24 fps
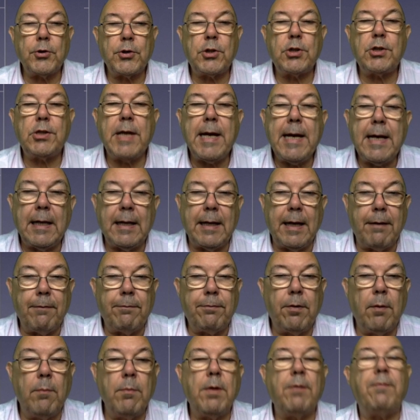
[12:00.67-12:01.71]
steal it
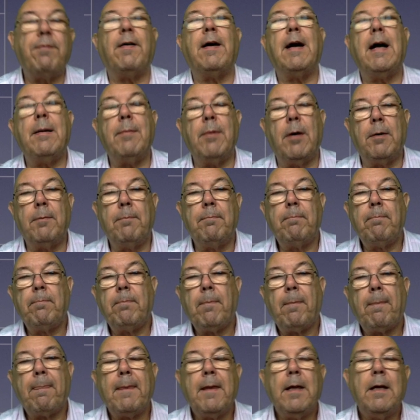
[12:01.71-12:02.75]
from the fibre.
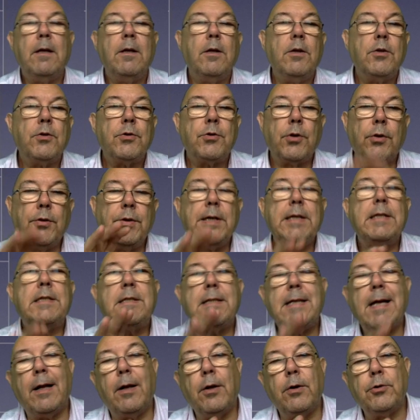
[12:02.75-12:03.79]
So this
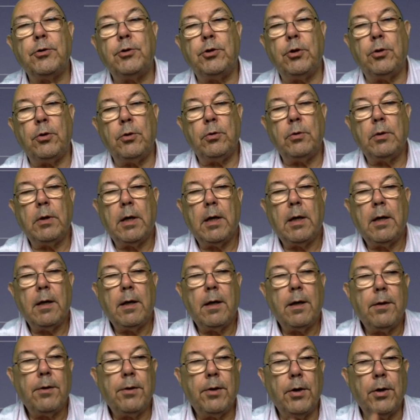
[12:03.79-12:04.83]
tells you
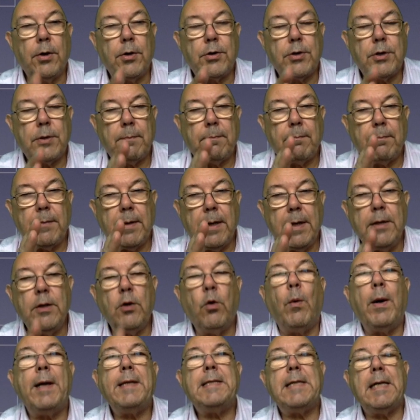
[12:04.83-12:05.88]
that in the
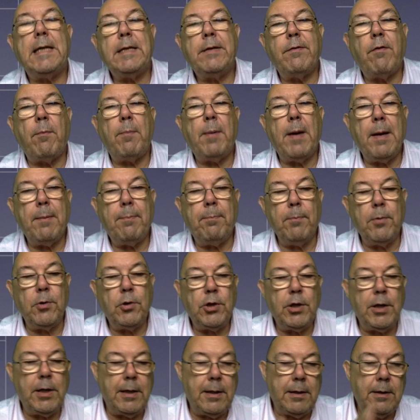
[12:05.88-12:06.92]
wet end of a paper
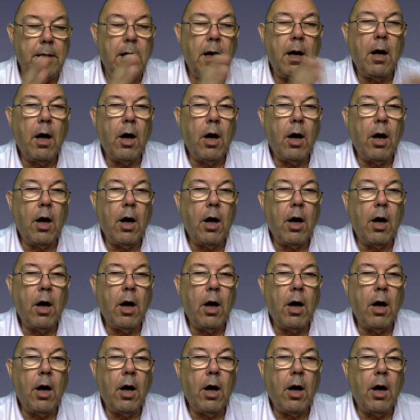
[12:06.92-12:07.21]
machine,